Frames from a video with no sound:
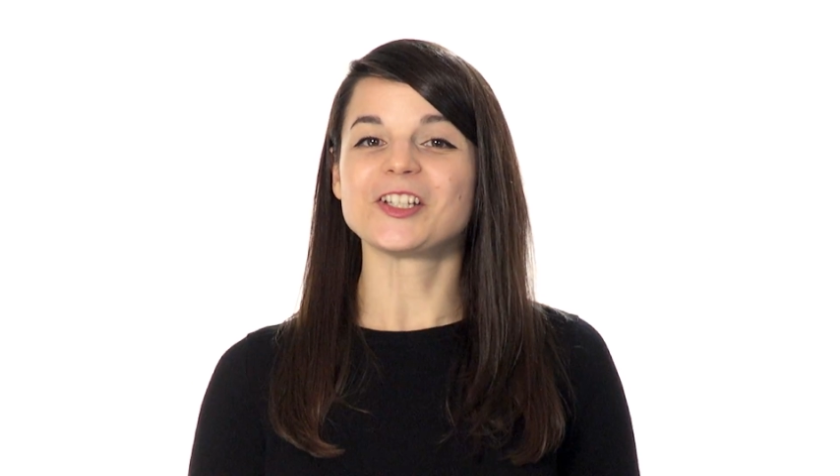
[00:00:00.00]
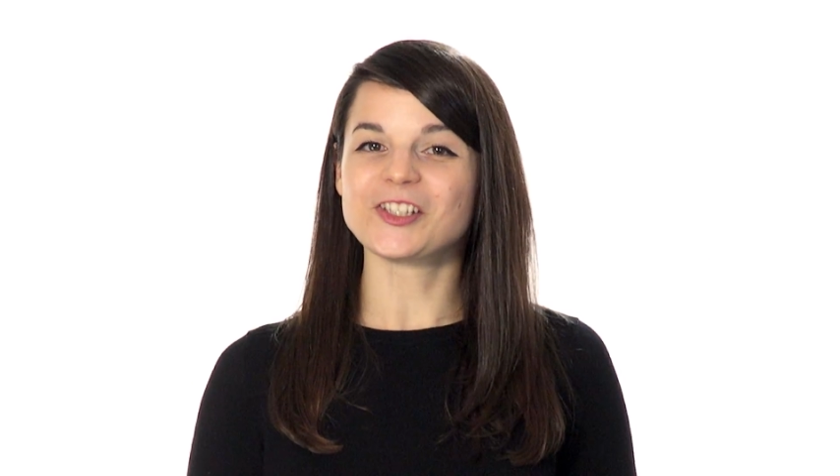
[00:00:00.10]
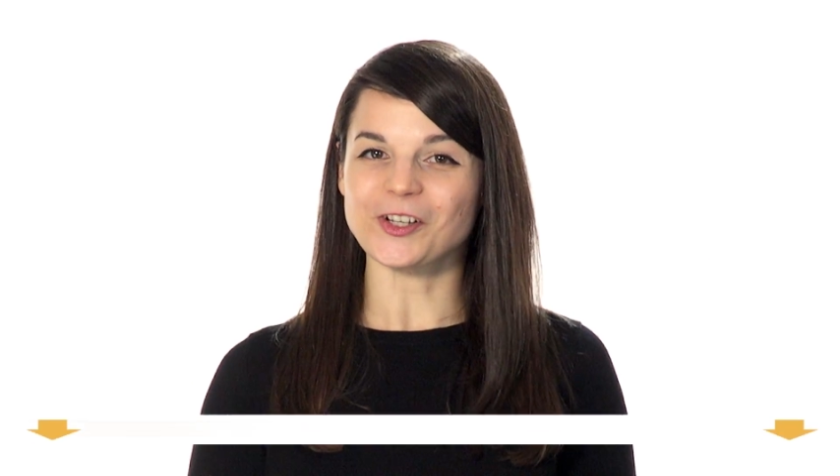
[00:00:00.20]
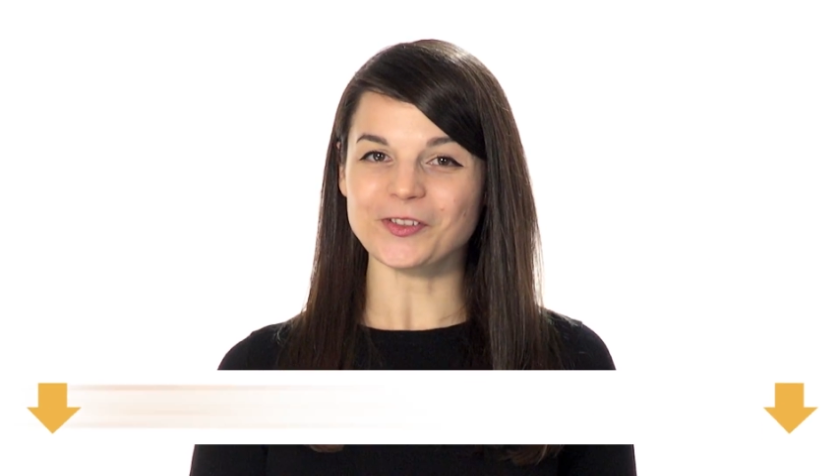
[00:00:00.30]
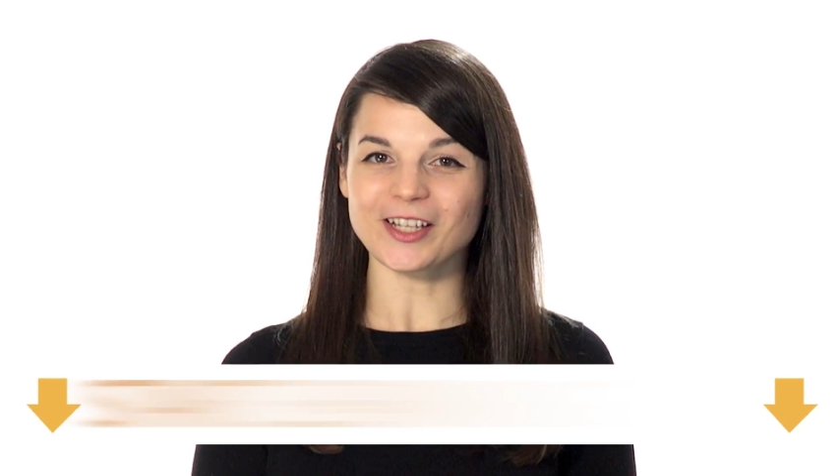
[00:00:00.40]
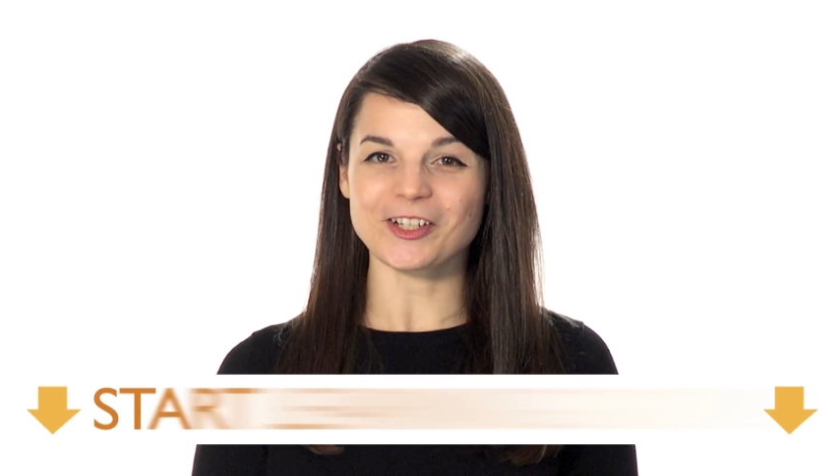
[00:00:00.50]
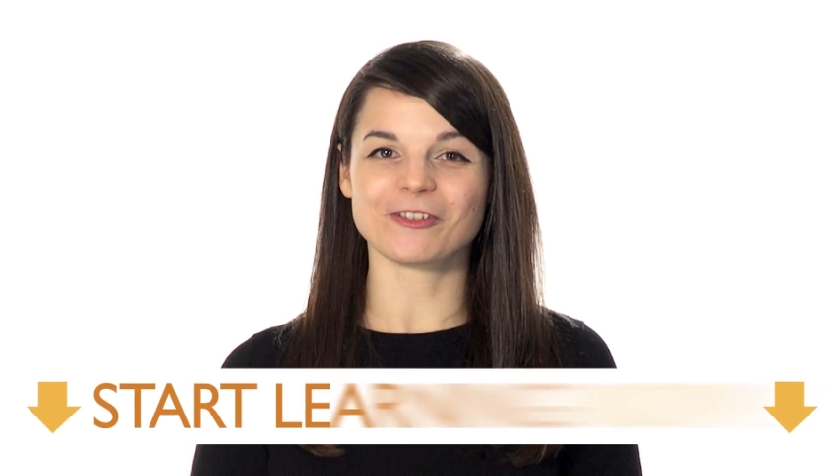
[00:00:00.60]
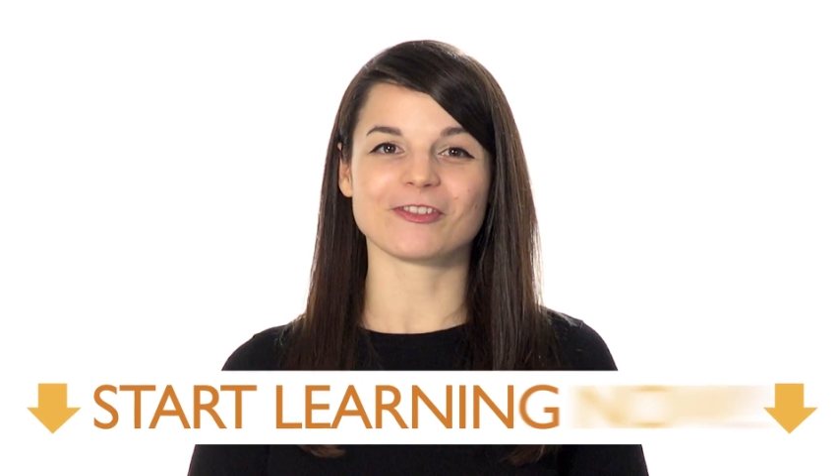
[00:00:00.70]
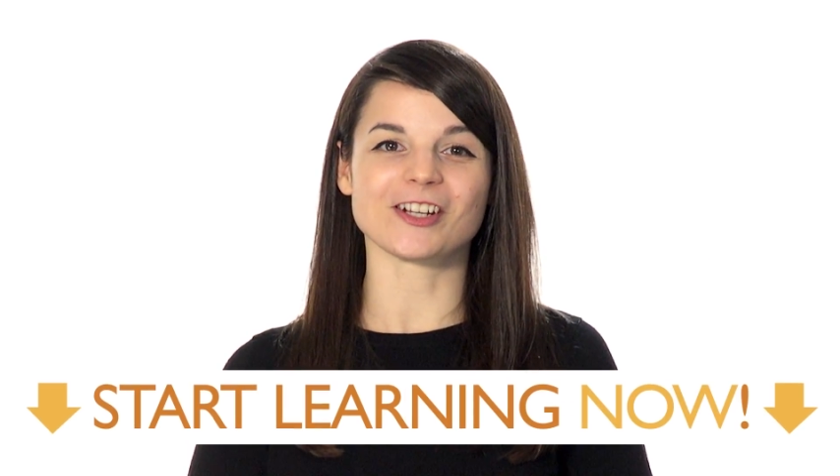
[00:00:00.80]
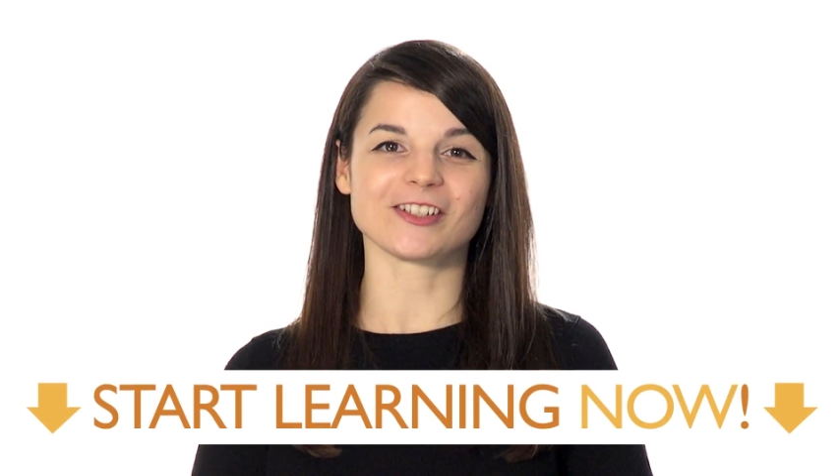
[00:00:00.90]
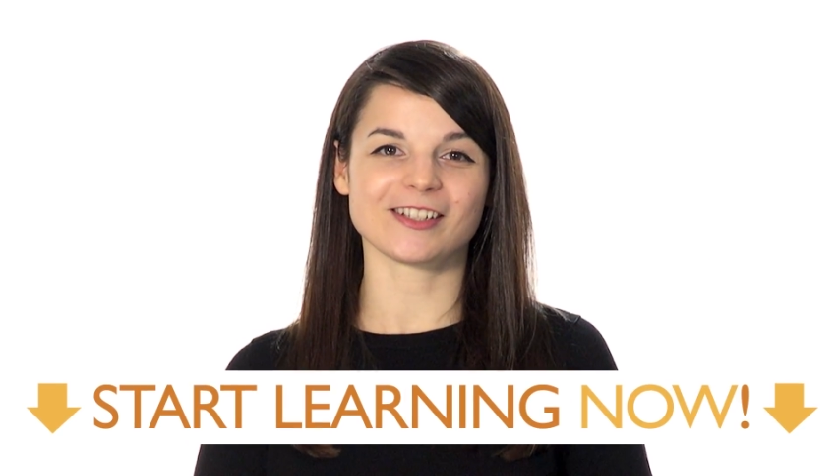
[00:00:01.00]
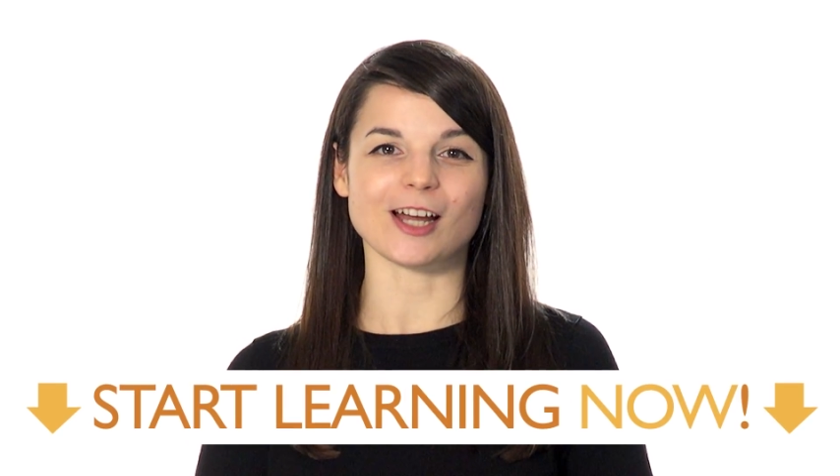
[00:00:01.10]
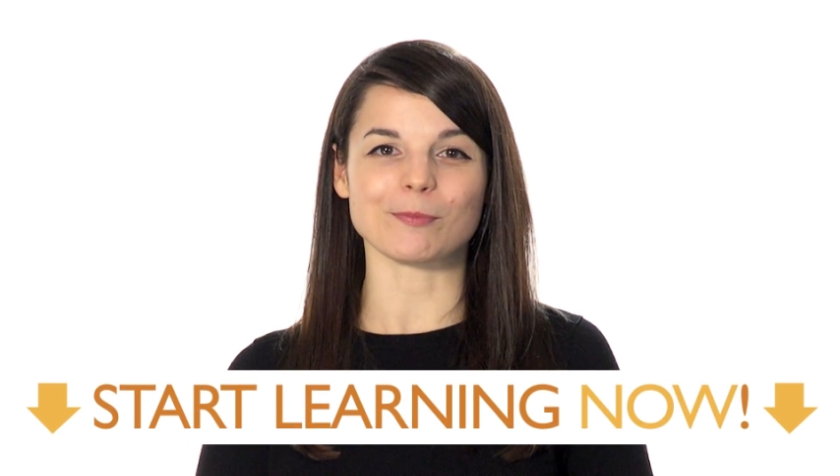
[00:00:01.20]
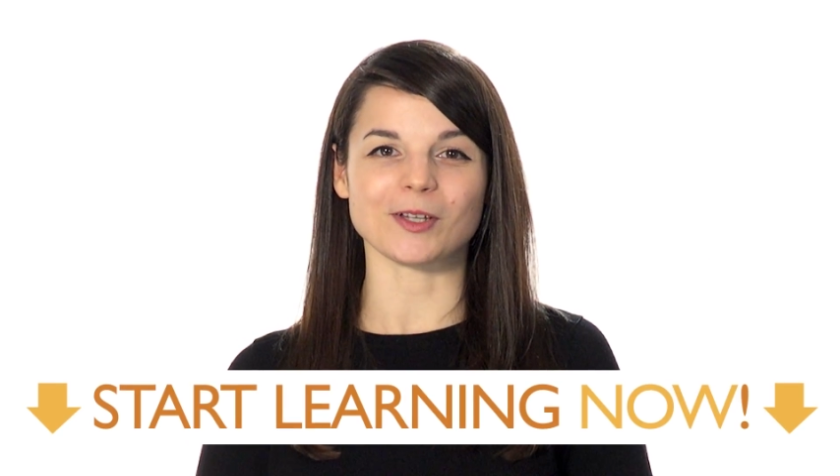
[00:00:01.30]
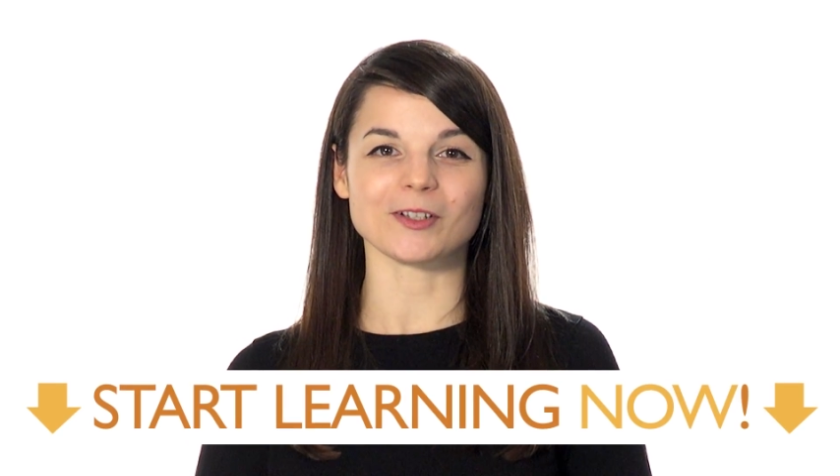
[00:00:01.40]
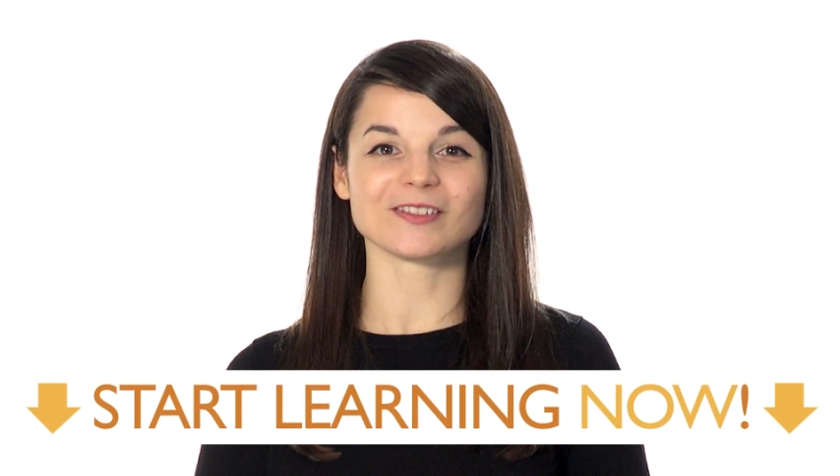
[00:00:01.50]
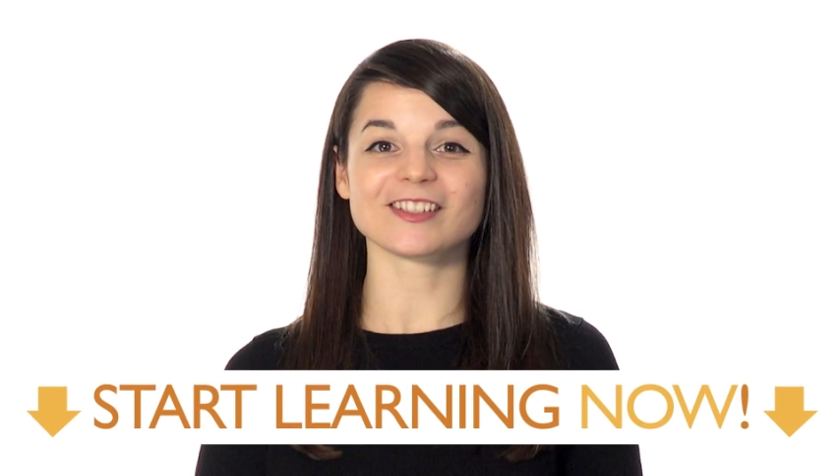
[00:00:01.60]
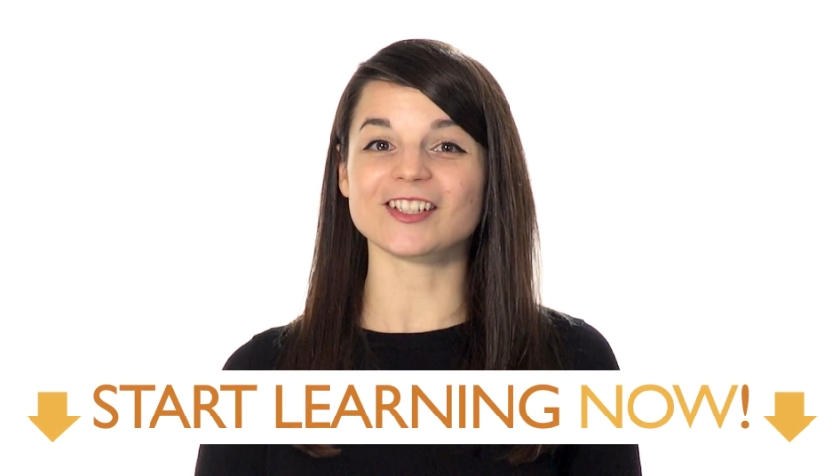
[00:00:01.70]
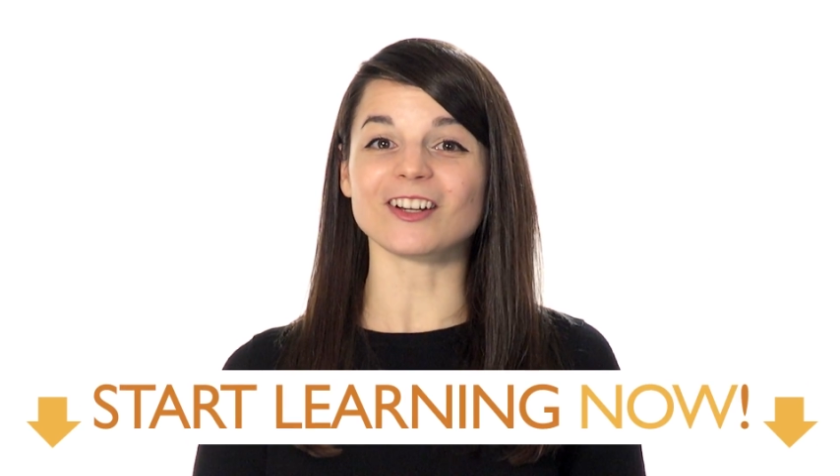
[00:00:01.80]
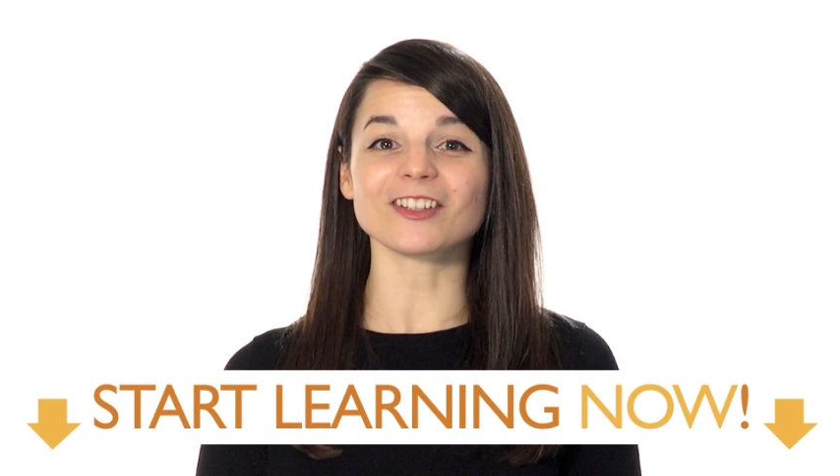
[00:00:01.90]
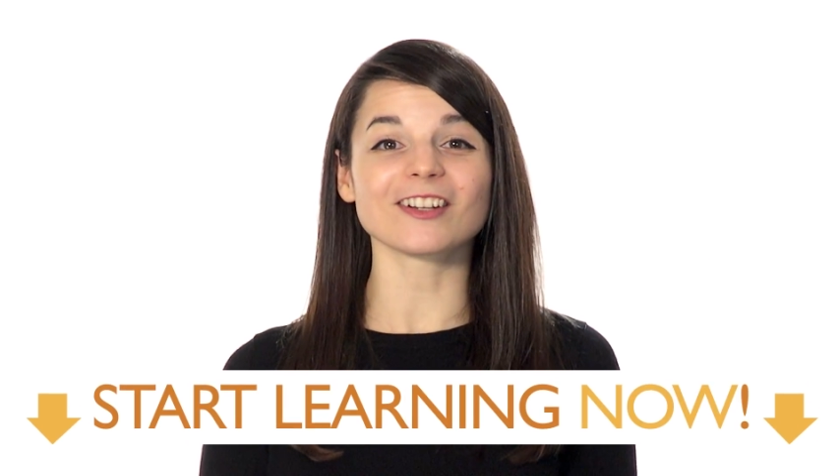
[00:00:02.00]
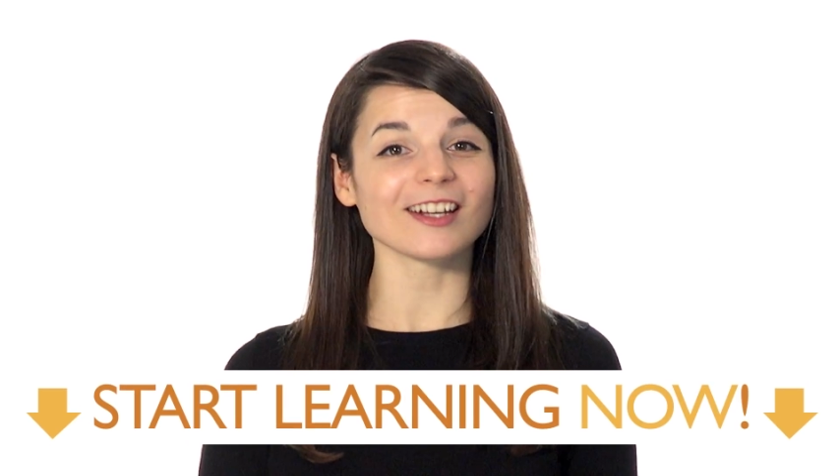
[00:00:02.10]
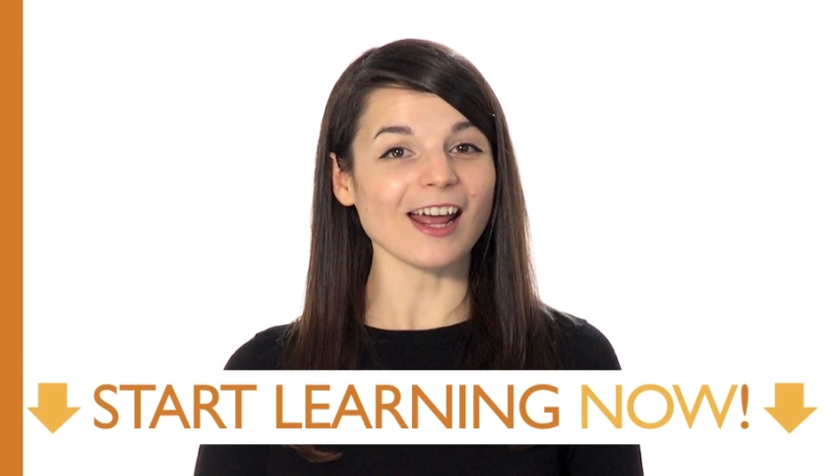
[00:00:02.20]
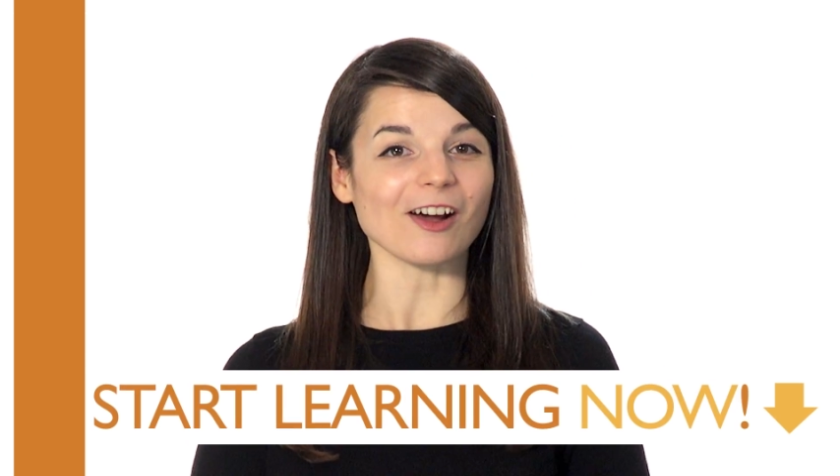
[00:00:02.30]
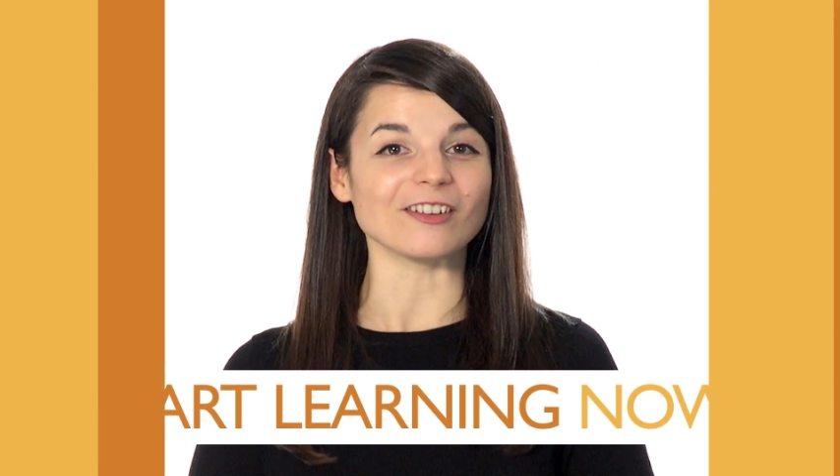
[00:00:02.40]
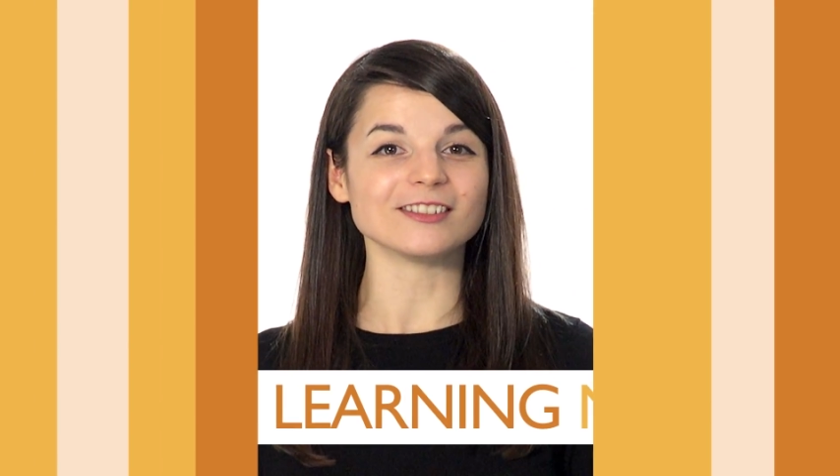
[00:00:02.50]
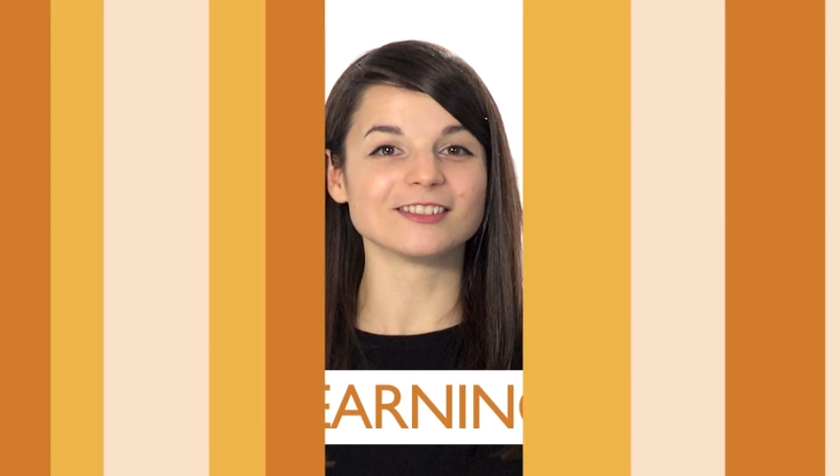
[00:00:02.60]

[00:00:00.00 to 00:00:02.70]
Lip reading: Don't let your fears stop you. Start learning now.